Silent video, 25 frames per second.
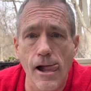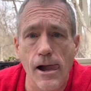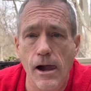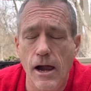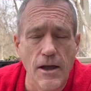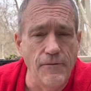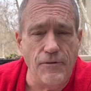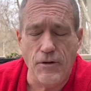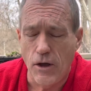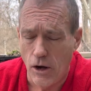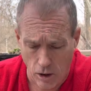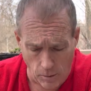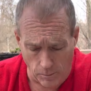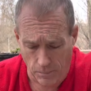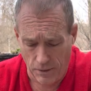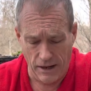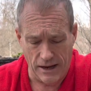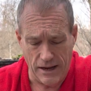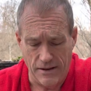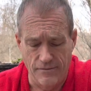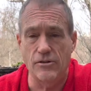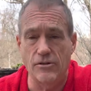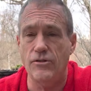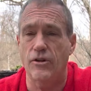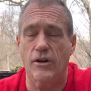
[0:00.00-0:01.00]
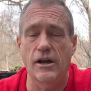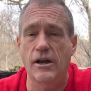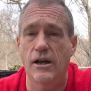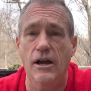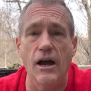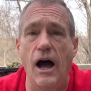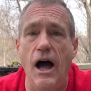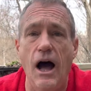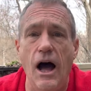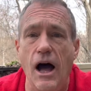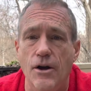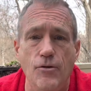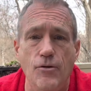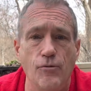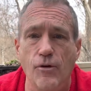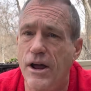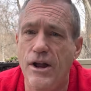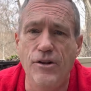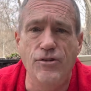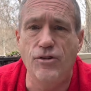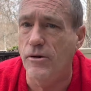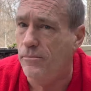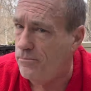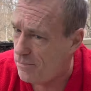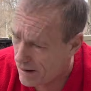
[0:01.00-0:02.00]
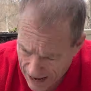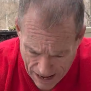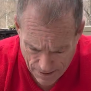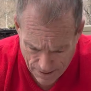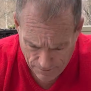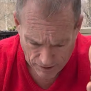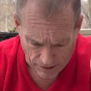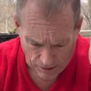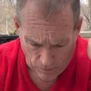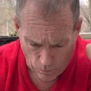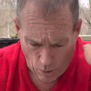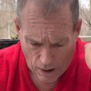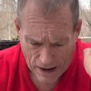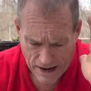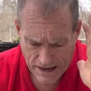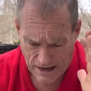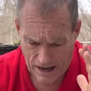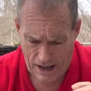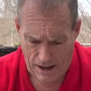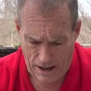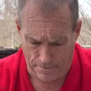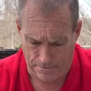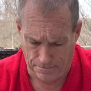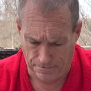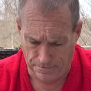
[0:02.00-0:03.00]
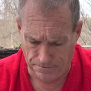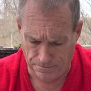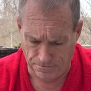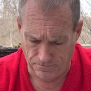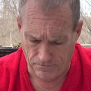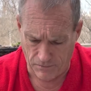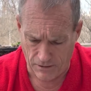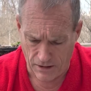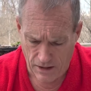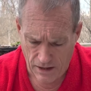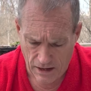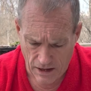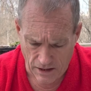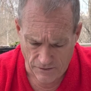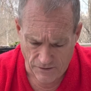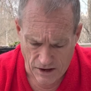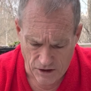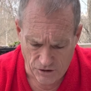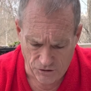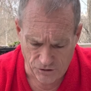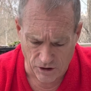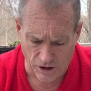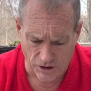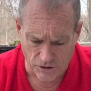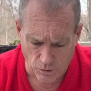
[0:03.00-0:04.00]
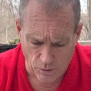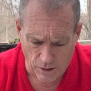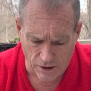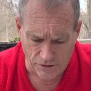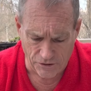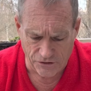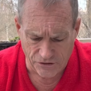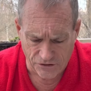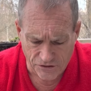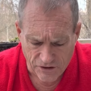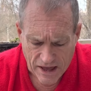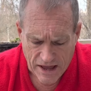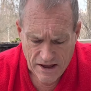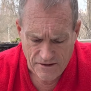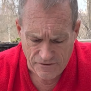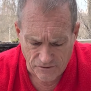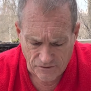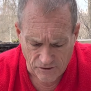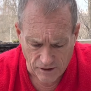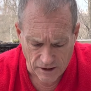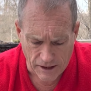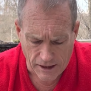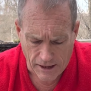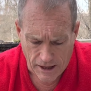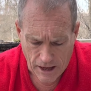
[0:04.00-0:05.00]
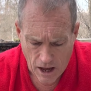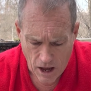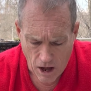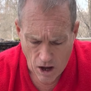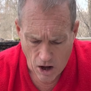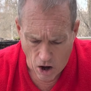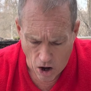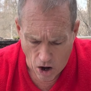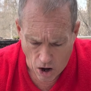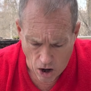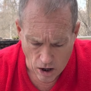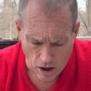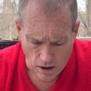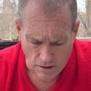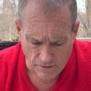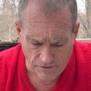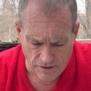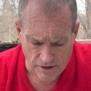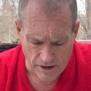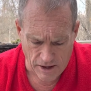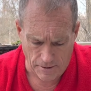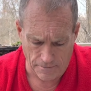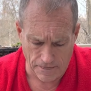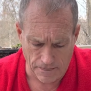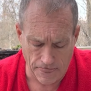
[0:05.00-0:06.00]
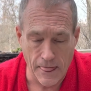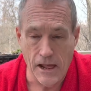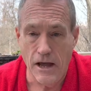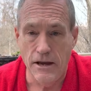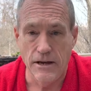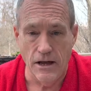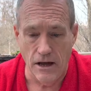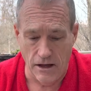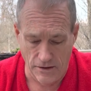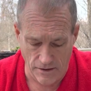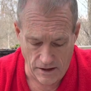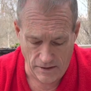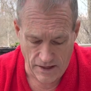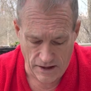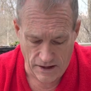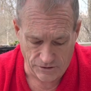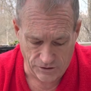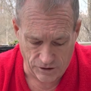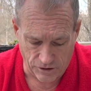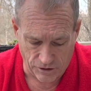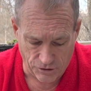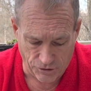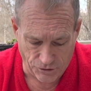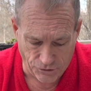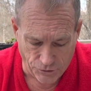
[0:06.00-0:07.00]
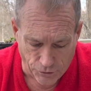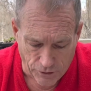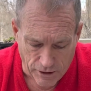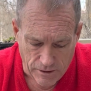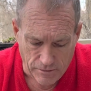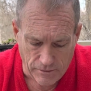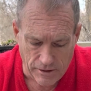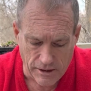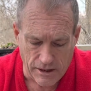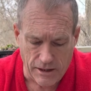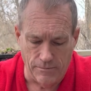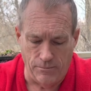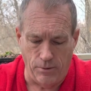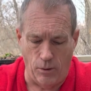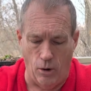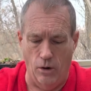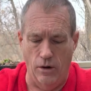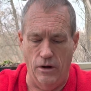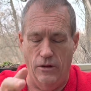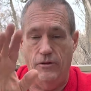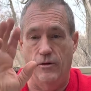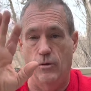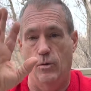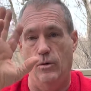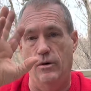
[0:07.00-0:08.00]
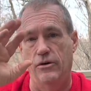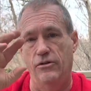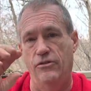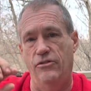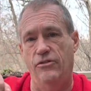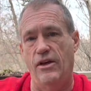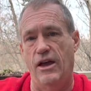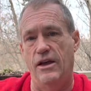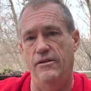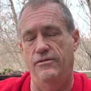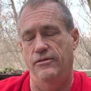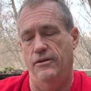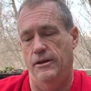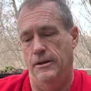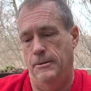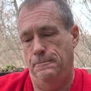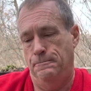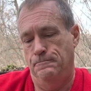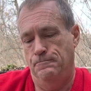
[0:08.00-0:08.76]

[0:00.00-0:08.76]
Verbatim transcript: If you don't believe there's a God, read your Bible and wake up. And they shall dwell safely, all of them. Now, now that's extremely important, the word safely.